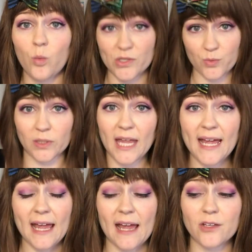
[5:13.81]
was
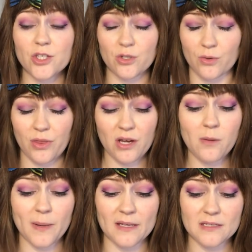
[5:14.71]
relaying to a
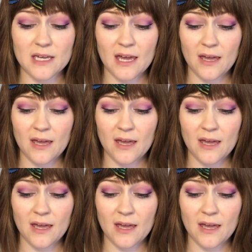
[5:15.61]
therapist,